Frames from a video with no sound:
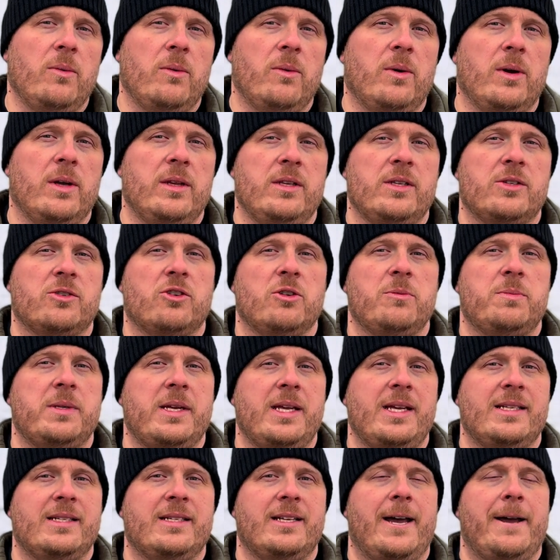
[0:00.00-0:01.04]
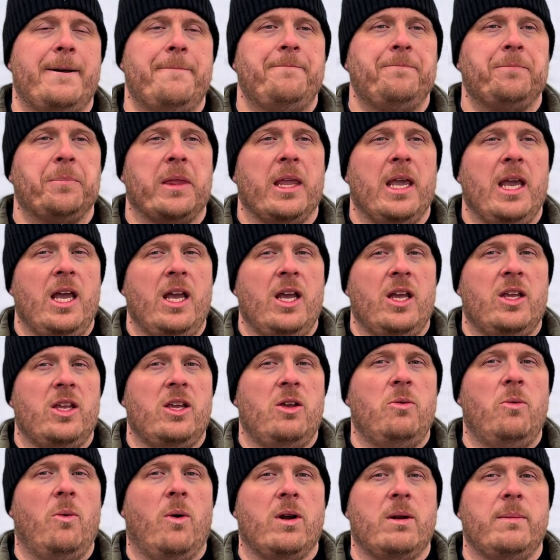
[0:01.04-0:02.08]
one of these groups is that
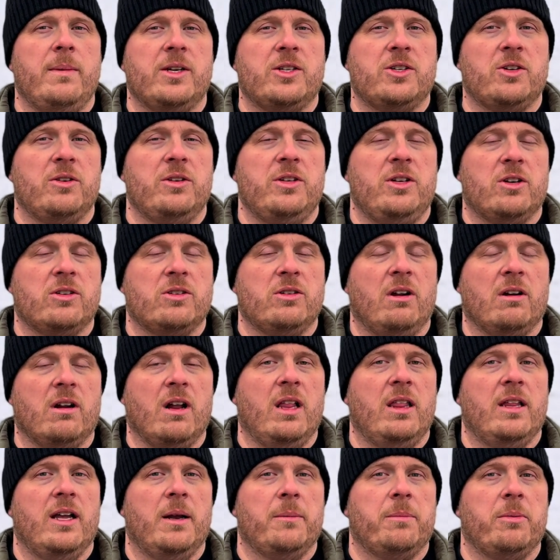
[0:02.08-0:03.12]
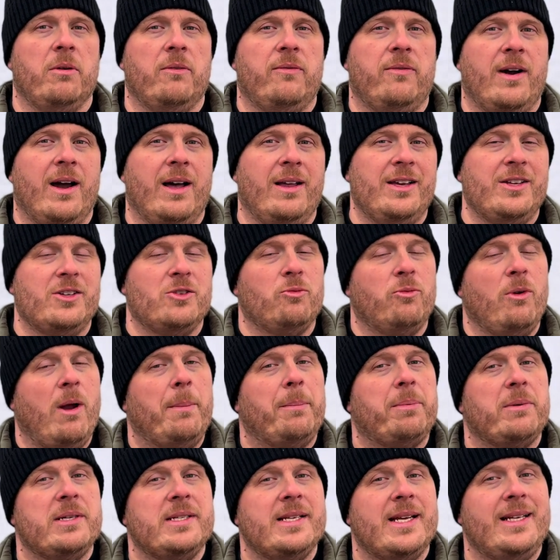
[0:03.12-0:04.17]
you want to make sure your target client profile is
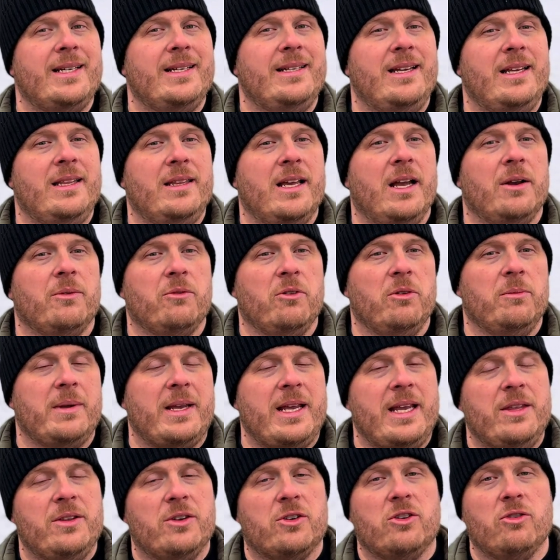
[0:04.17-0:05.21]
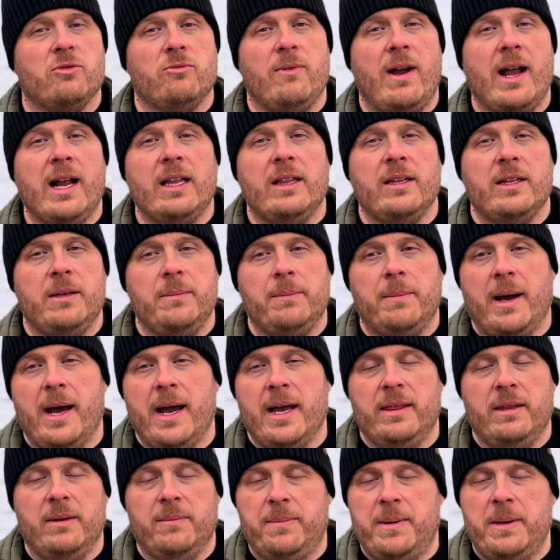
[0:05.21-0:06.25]
represented in that room, either directly by
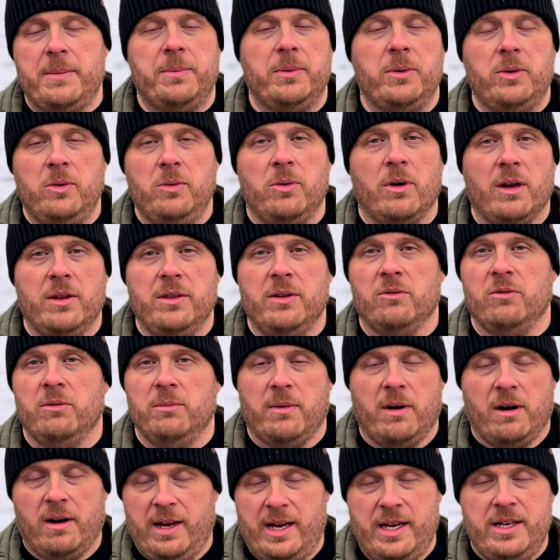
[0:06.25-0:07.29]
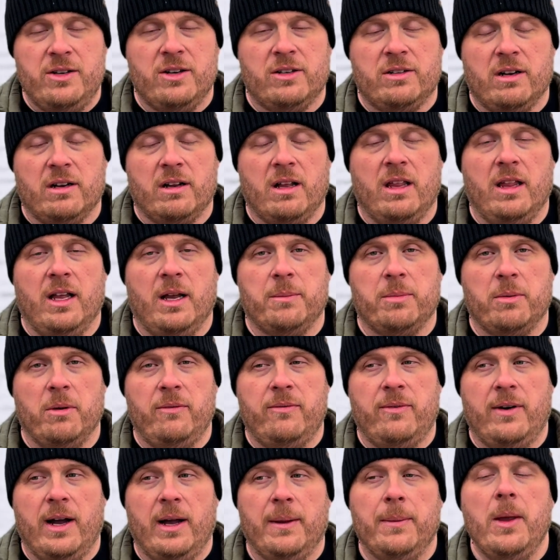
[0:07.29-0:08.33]
the people who are in the room are in your target client
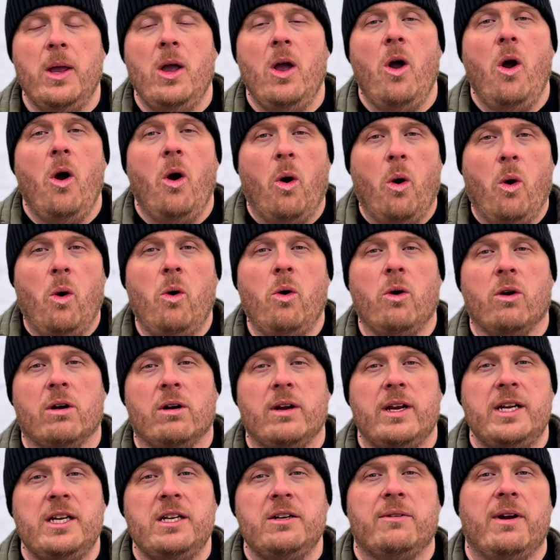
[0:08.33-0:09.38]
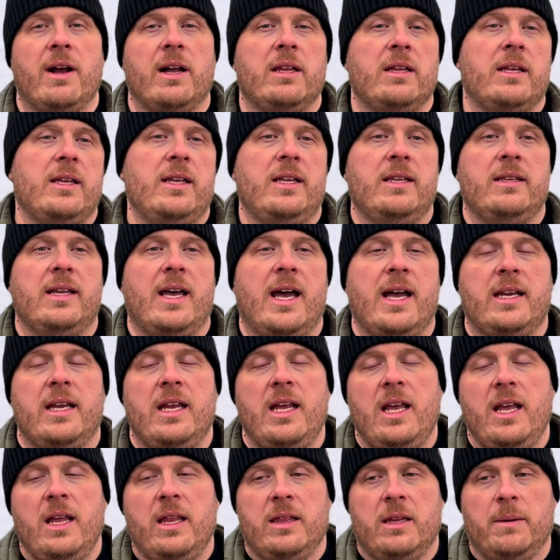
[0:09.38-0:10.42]
profile, or indirectly in that
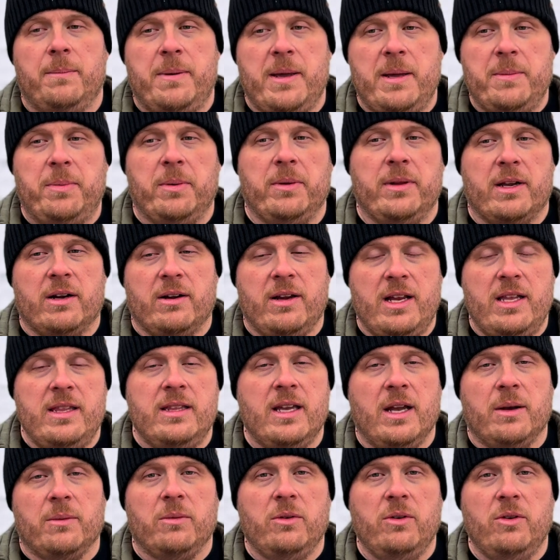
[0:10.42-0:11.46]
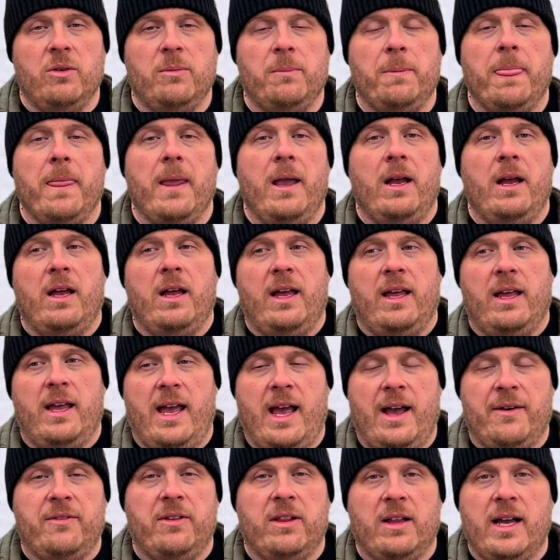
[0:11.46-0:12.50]
the people that are in that room
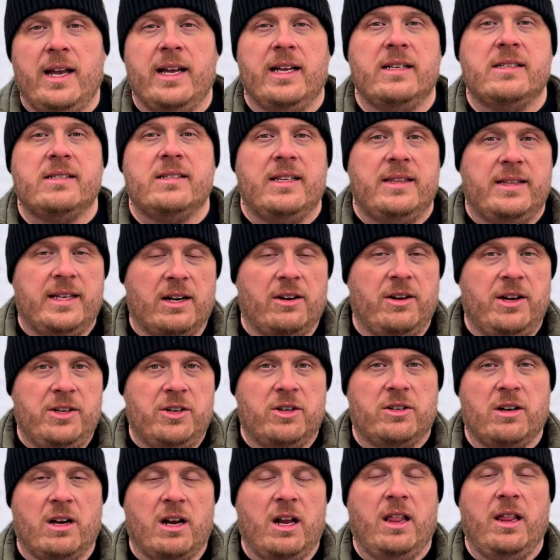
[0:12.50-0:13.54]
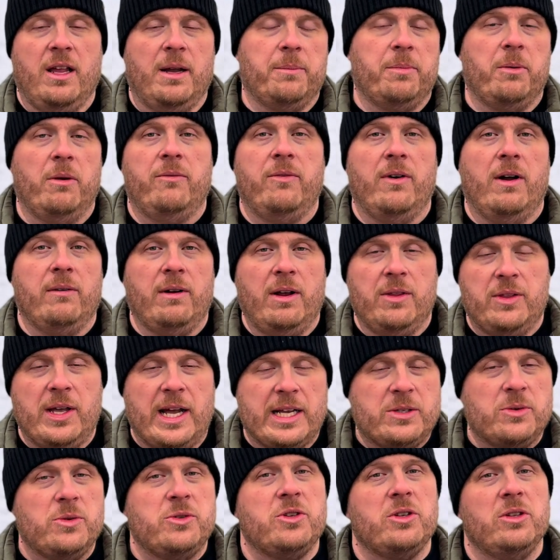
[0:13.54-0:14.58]
have clients that are in your target client profile, right?
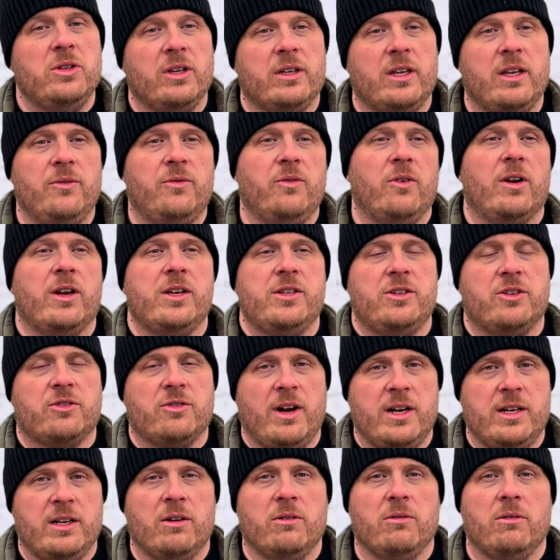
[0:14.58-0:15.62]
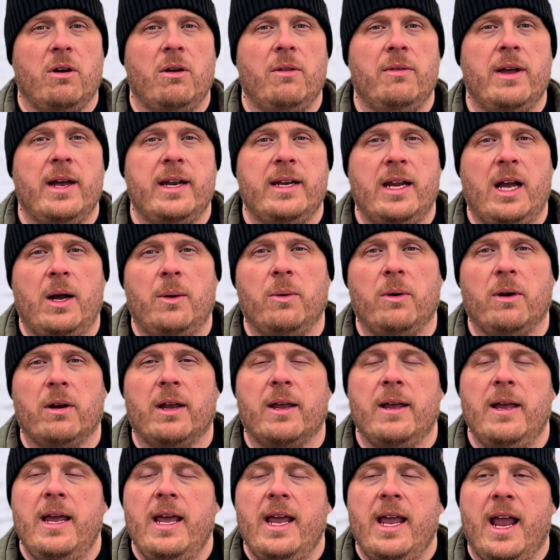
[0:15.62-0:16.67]
That's what you're looking for because you're trying to grow that network.
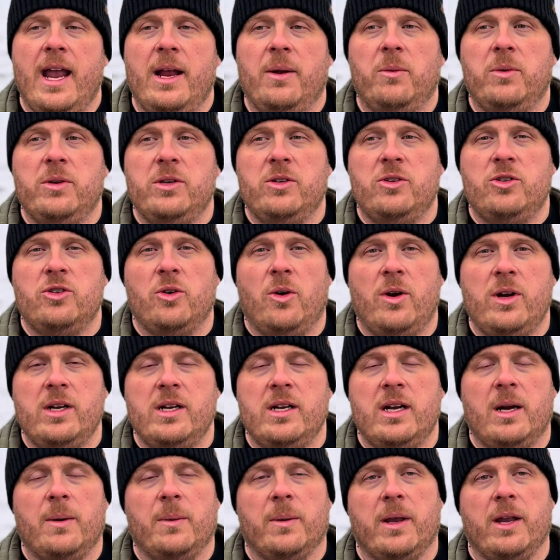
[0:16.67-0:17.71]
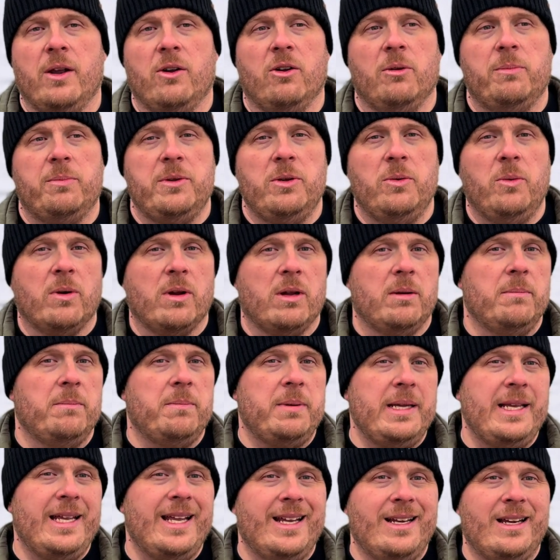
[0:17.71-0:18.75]
And when you join a networking group, you want to
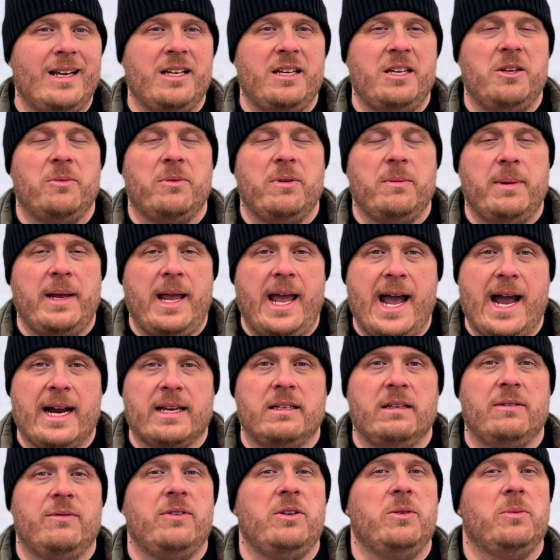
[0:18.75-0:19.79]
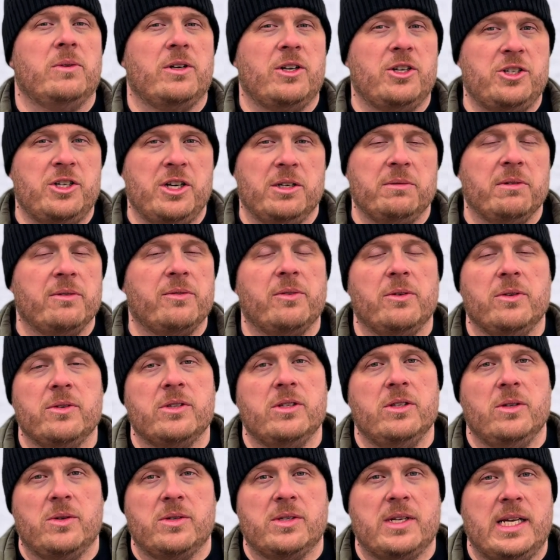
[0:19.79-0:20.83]
be in it, you want to be active, you want to share referrals
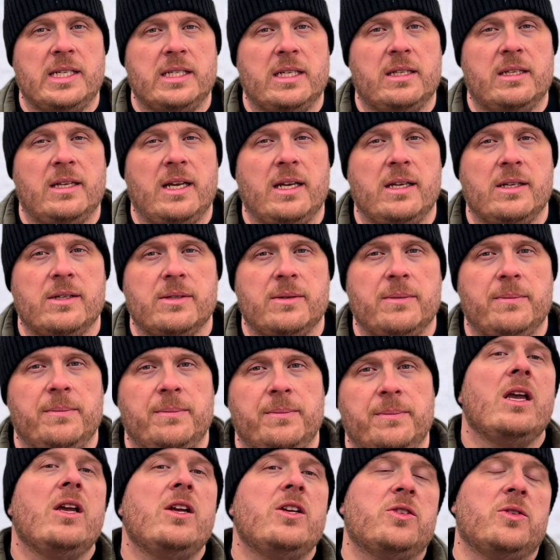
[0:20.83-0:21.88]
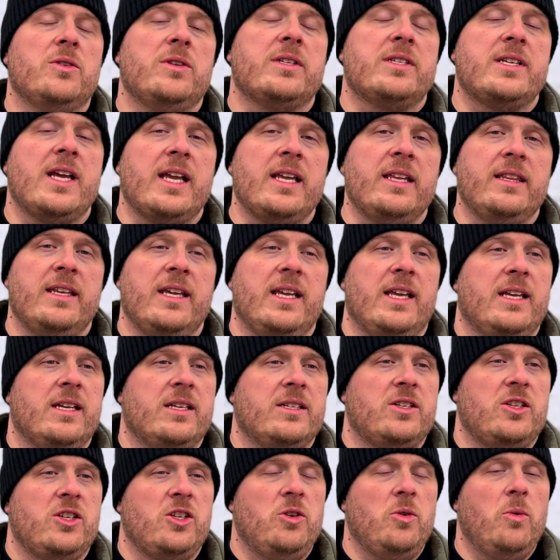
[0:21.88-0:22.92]
and those kinds of things. So the second thing
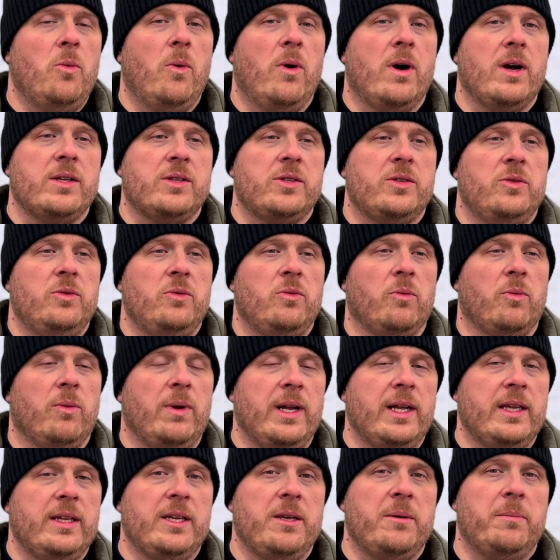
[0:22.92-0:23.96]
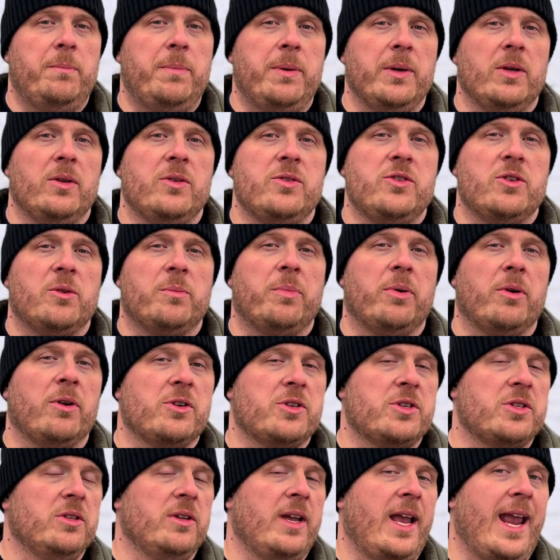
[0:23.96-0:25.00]
is you want to really build your
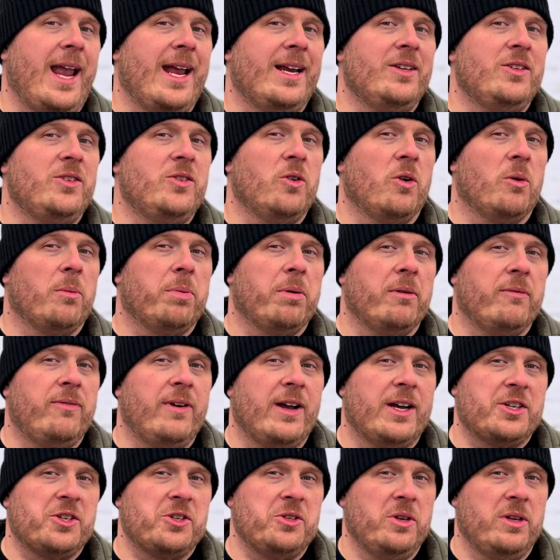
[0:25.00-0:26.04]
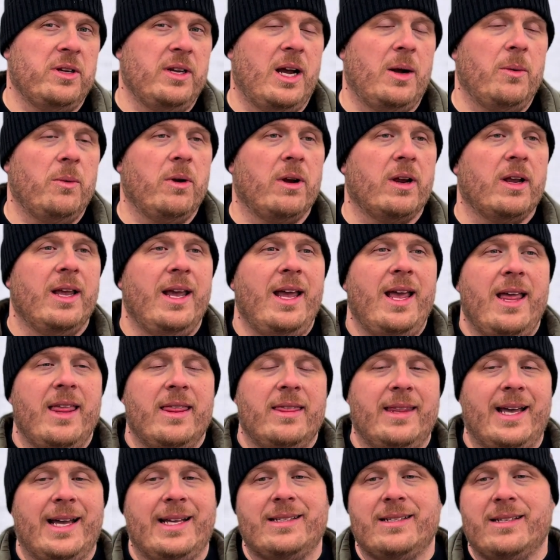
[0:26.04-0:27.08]
personal and your professional network.
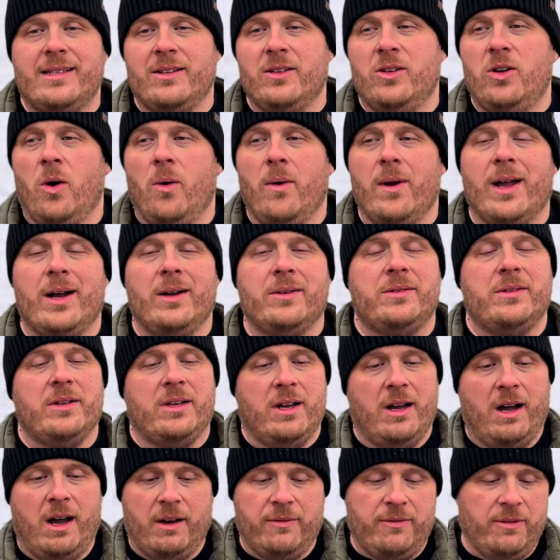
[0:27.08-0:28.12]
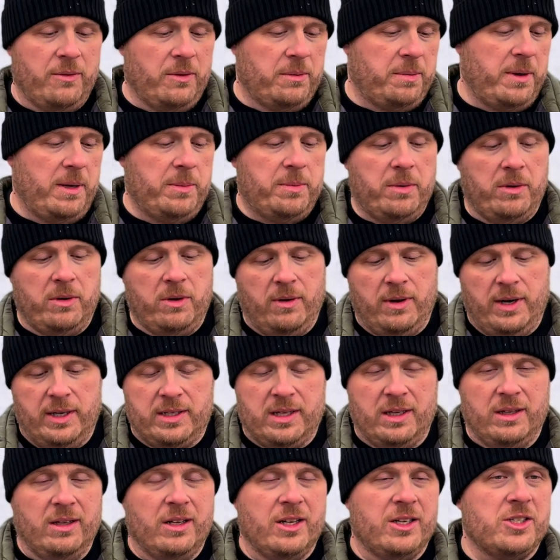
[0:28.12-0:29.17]
That's going out to coffee with people, going out
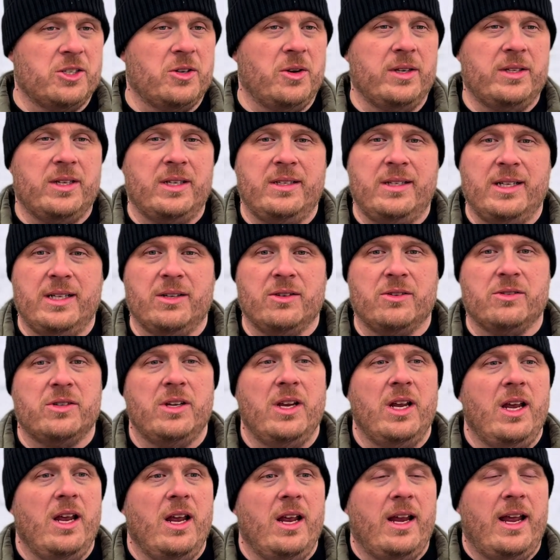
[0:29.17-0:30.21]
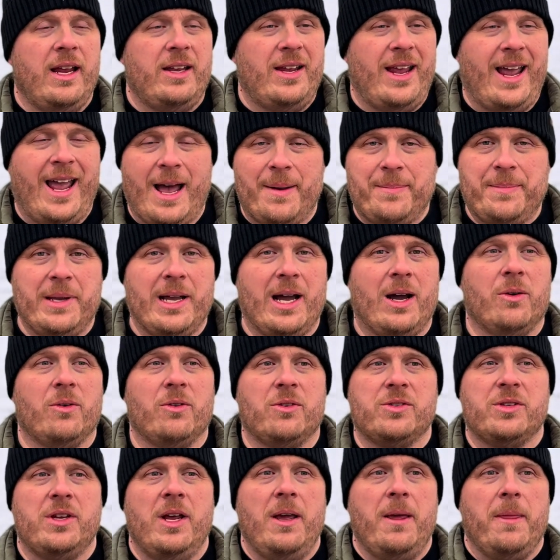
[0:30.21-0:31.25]
to lunch, going to dinners, happy
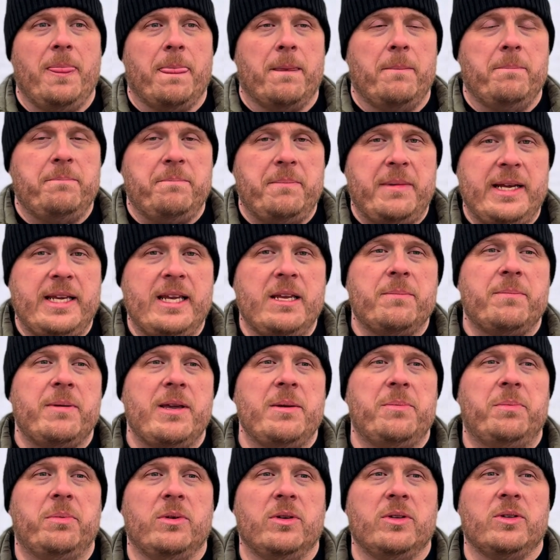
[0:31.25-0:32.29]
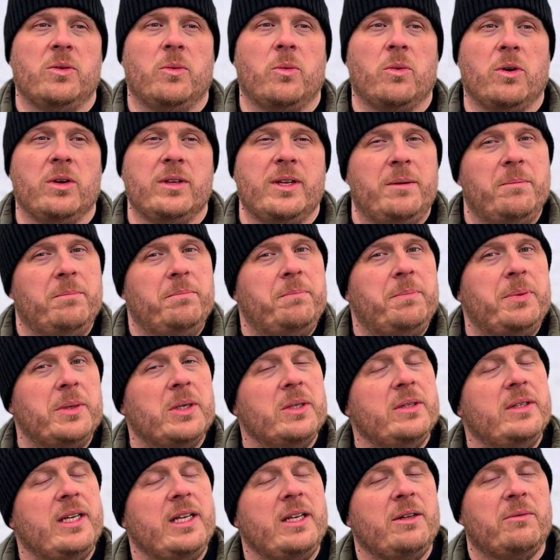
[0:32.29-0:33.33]
hours, meeting people in the world and
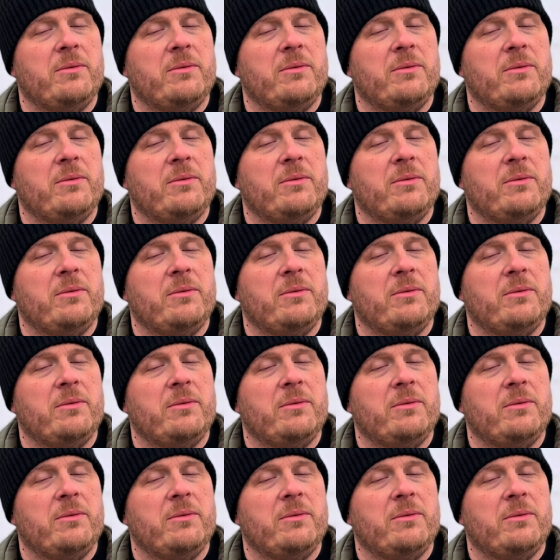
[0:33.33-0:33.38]
building